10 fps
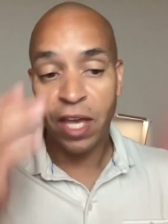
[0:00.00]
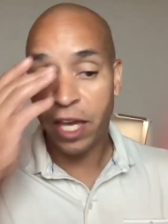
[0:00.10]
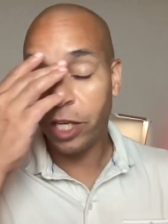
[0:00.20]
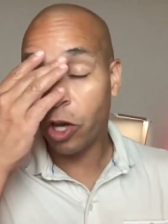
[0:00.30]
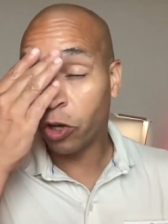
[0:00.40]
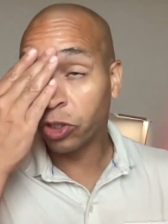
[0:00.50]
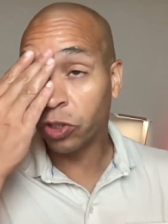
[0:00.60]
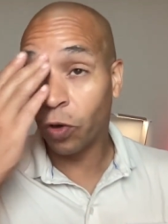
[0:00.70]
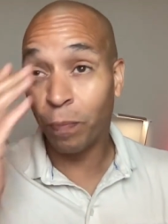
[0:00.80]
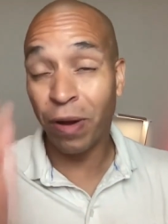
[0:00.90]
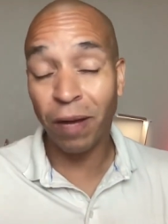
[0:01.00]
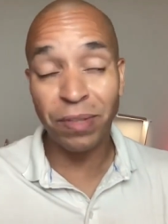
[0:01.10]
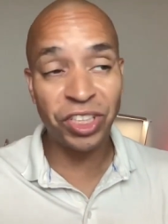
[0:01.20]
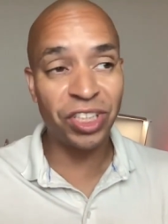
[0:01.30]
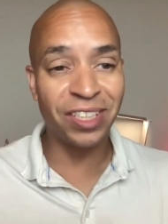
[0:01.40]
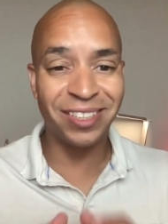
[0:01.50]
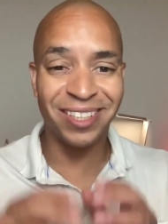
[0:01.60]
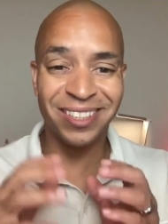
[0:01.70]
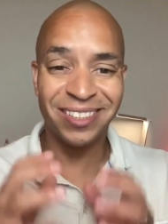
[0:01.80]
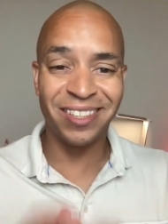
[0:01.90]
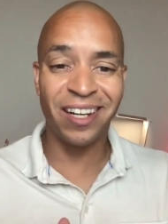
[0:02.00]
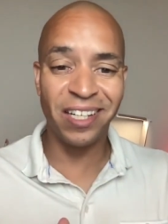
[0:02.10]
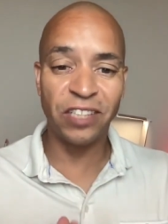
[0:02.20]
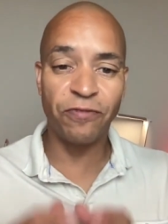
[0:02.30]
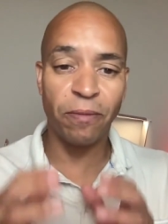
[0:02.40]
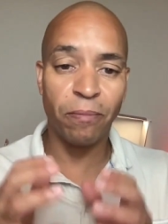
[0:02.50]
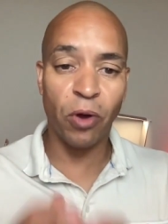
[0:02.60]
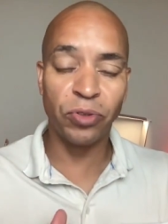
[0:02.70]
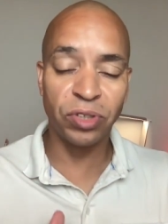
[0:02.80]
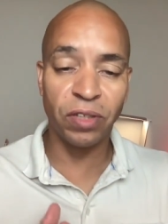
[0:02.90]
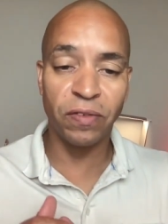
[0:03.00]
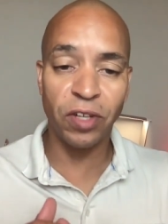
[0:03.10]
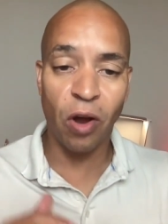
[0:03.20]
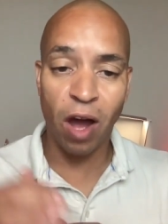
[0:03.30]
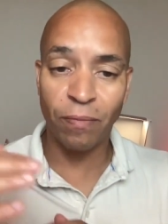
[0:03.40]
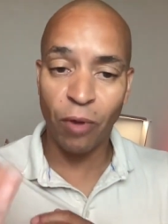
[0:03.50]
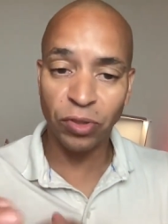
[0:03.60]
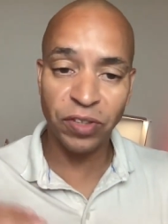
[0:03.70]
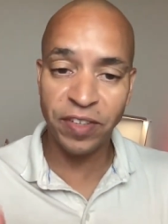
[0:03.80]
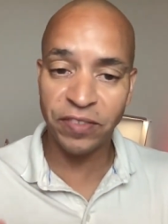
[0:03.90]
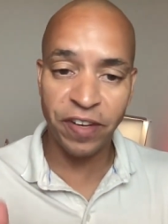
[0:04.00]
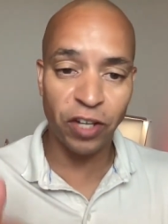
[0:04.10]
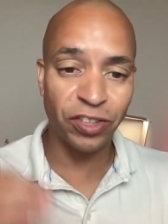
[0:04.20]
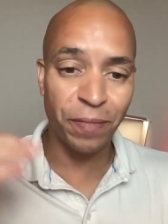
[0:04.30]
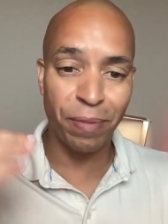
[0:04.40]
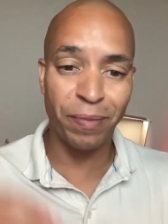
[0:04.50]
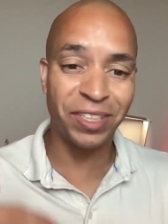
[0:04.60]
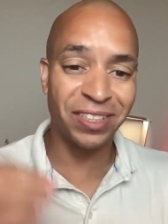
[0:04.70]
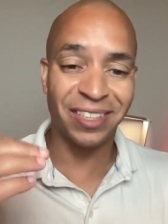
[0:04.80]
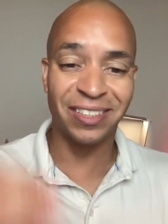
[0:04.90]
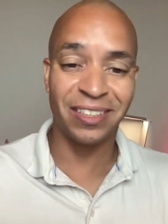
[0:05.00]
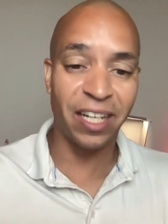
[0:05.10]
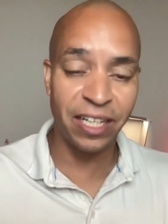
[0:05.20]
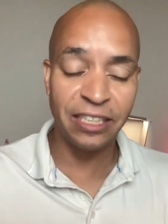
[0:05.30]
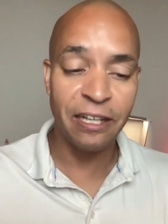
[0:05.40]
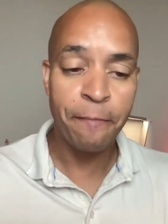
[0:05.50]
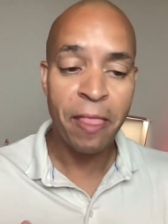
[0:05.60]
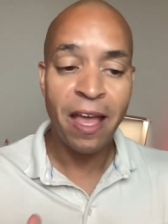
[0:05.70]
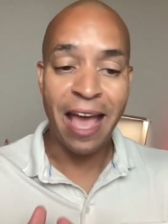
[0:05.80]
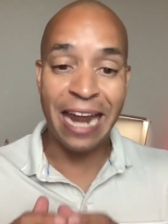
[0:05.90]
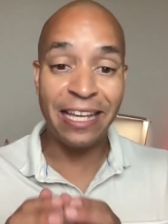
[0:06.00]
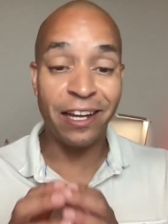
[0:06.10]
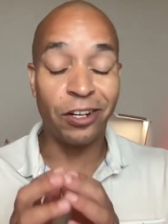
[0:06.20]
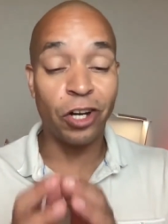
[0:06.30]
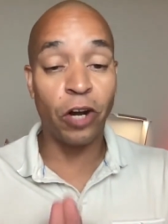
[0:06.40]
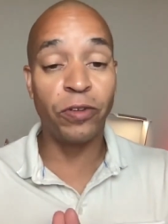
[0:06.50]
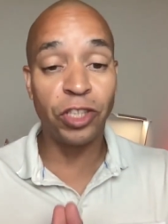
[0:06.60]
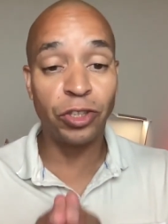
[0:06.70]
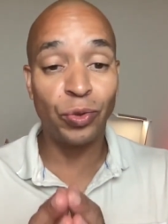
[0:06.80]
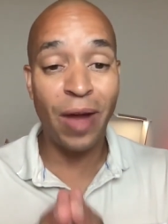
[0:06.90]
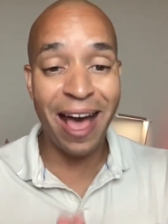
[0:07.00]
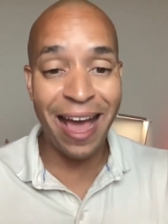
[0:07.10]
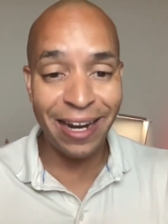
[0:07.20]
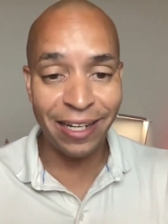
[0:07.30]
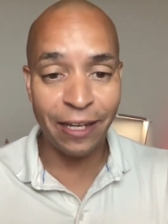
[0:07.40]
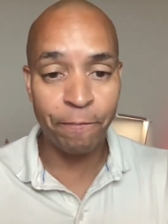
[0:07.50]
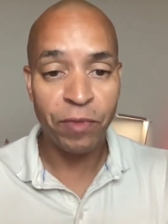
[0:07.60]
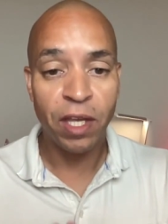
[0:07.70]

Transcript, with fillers: He also publishes the studies for most of, you know, on most of his videos, he publishes the studies and he encourages you highly